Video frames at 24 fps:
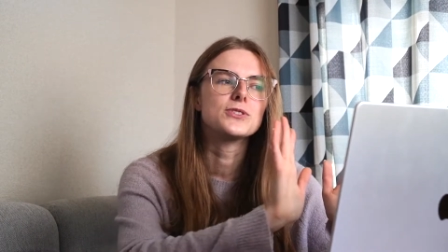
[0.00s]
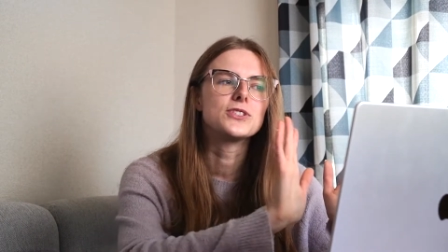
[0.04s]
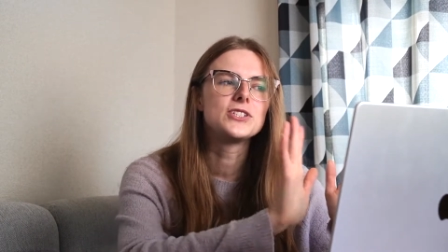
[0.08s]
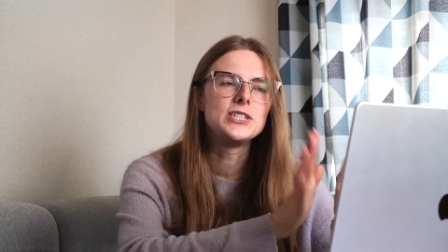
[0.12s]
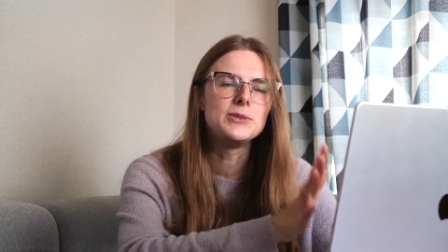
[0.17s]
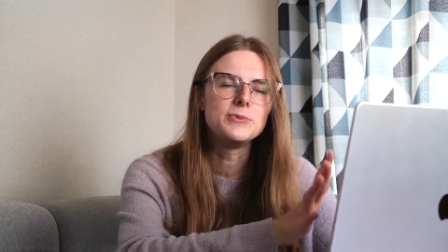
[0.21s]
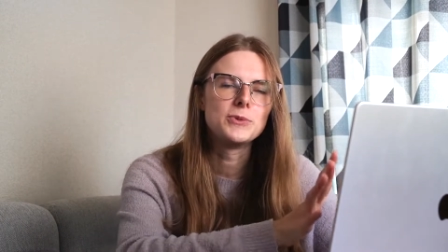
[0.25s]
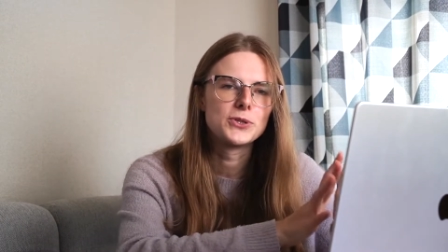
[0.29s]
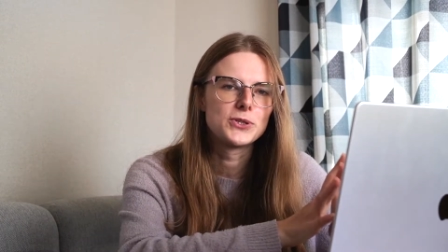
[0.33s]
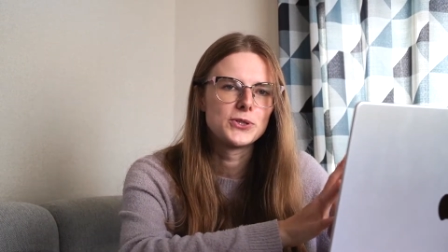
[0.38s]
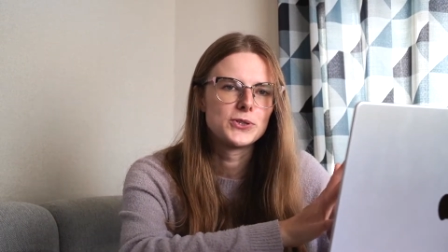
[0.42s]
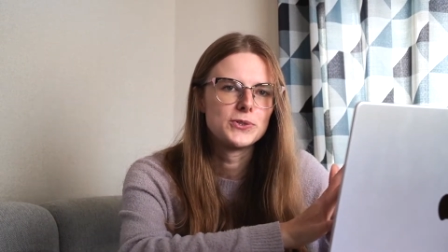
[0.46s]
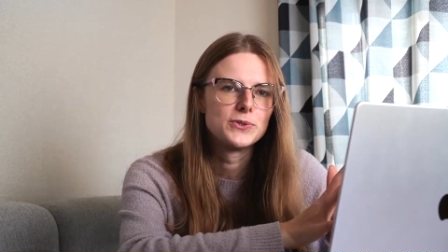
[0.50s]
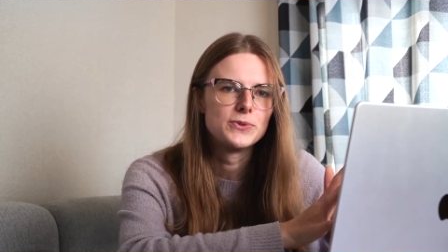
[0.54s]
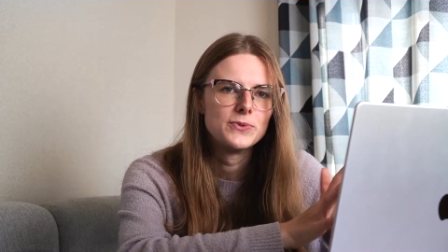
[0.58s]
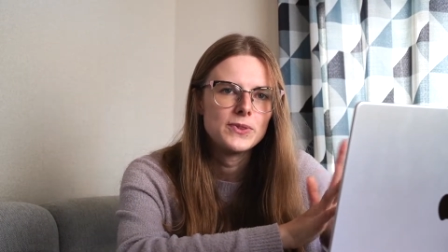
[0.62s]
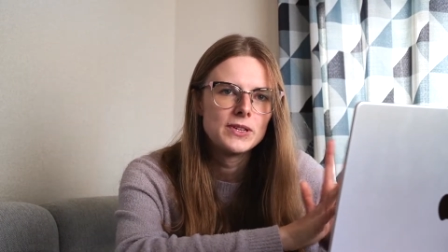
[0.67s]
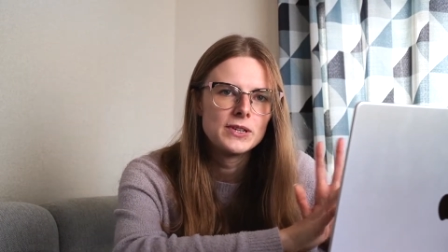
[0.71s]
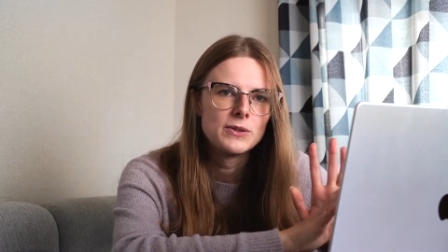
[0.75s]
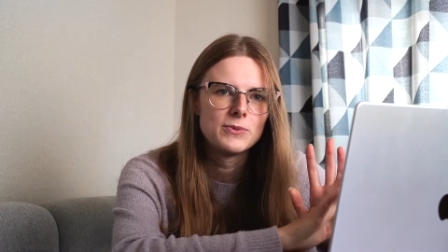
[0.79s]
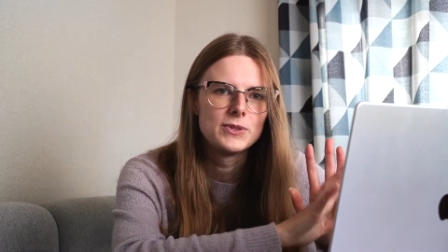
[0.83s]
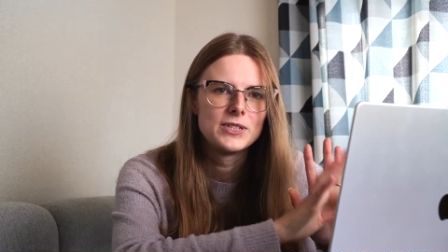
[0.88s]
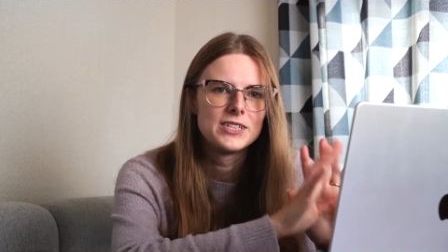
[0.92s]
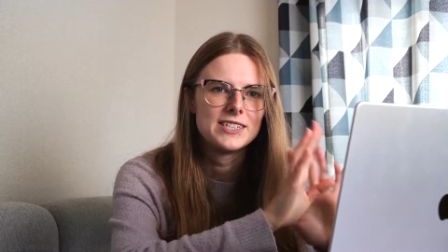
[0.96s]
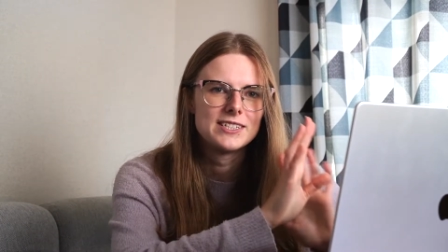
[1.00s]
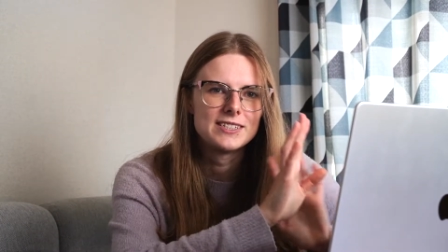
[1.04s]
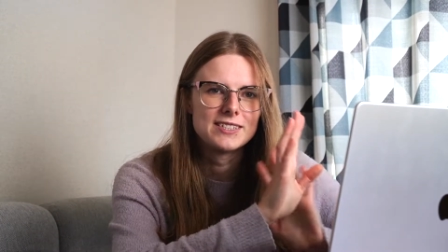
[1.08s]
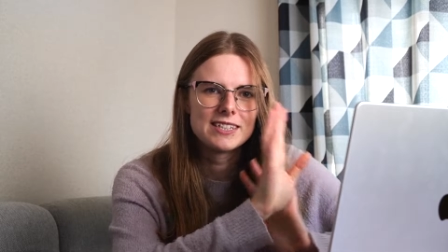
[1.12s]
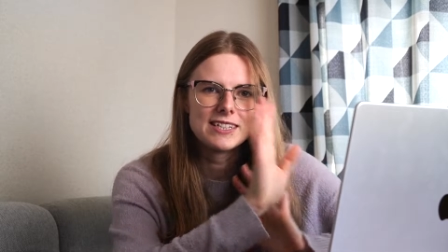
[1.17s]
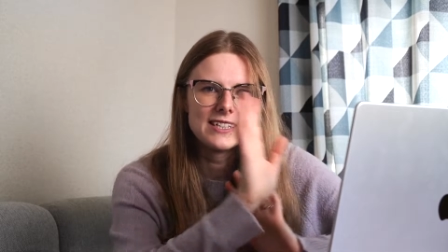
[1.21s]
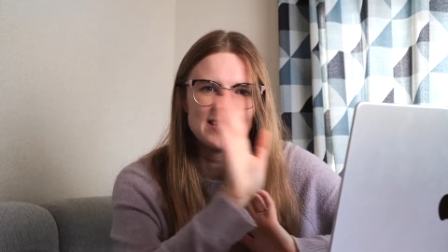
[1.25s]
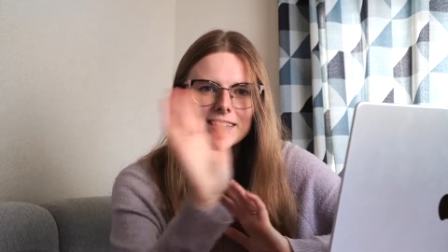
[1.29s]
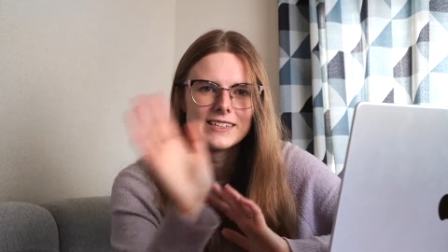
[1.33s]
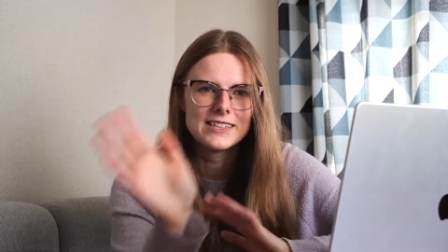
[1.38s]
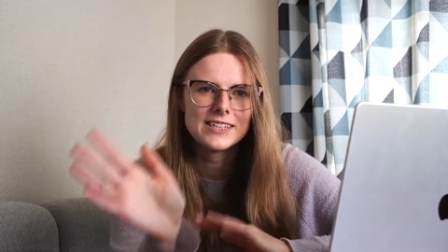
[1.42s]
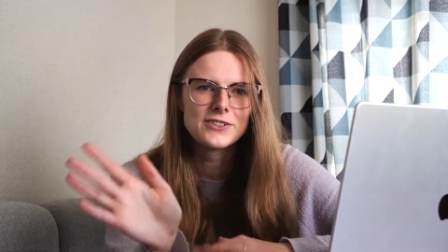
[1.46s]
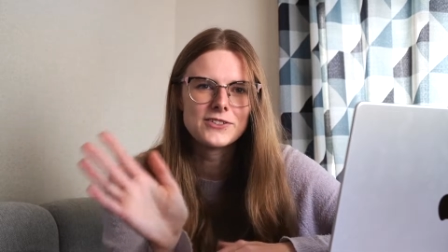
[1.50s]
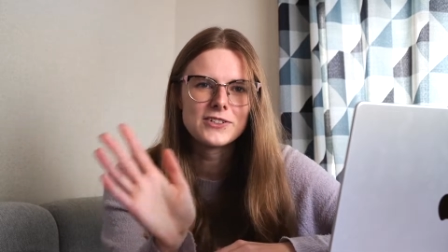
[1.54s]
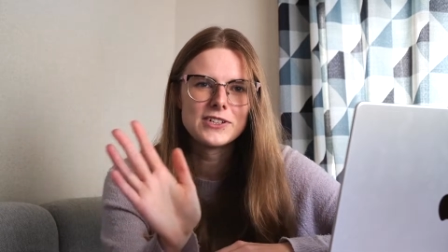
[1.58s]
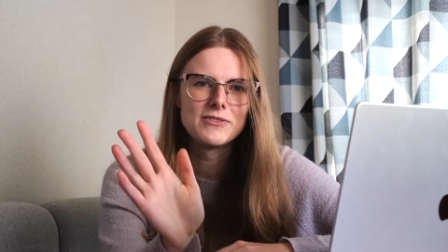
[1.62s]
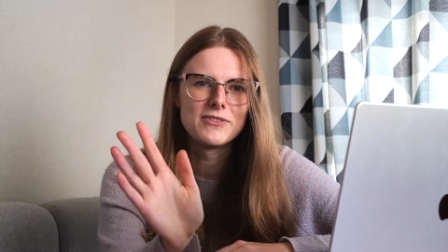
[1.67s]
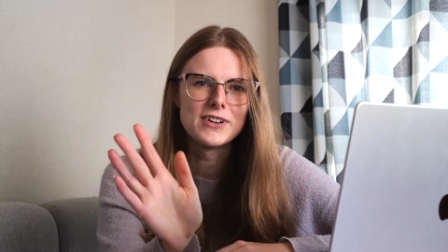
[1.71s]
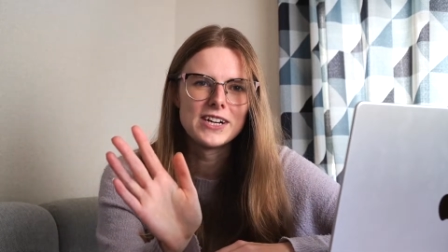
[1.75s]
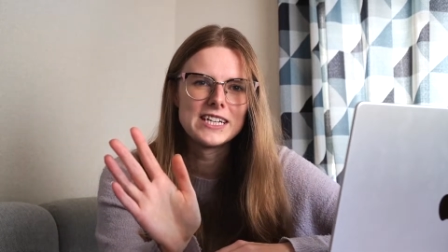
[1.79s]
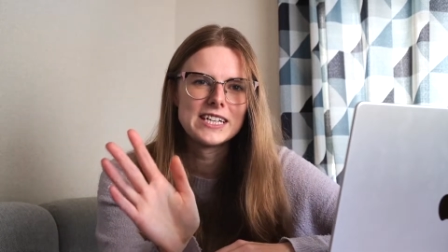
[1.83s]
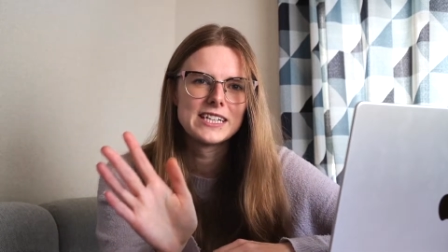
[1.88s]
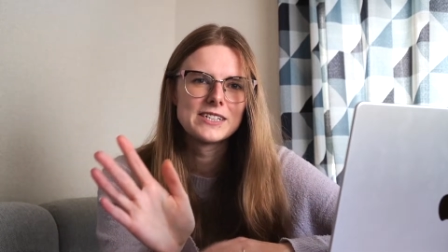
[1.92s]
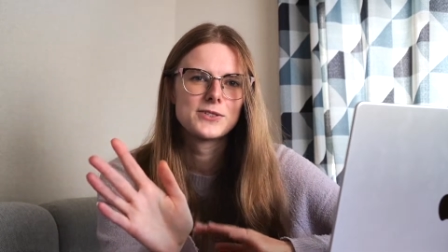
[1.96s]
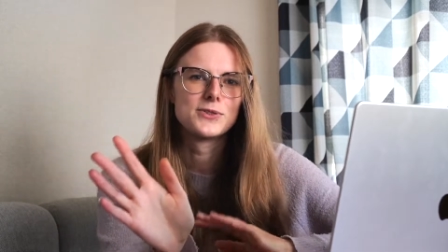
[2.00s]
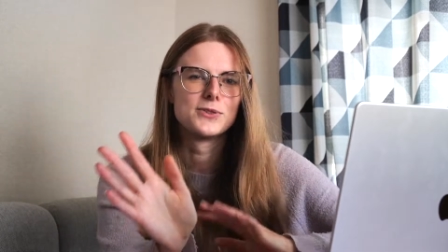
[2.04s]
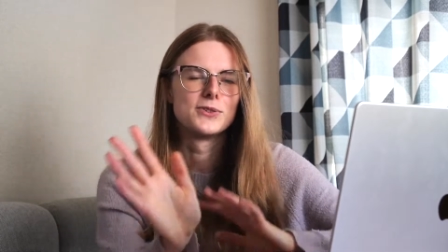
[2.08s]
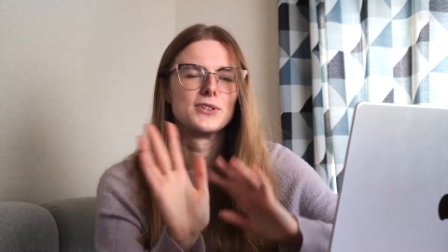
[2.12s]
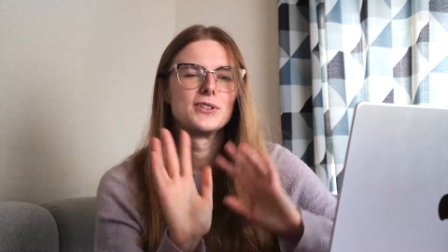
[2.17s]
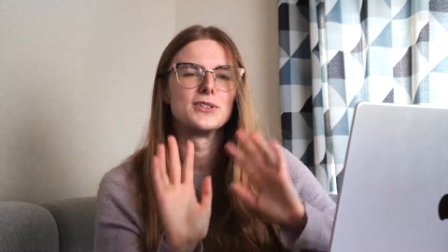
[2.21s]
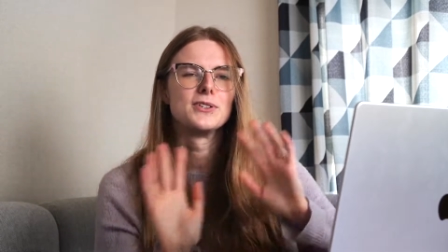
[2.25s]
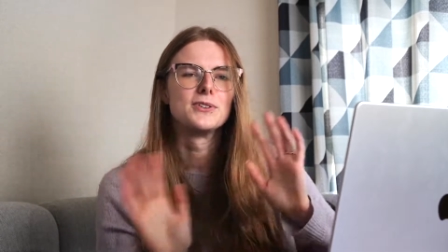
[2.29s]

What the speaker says: Chimoto, which is literally right next door. A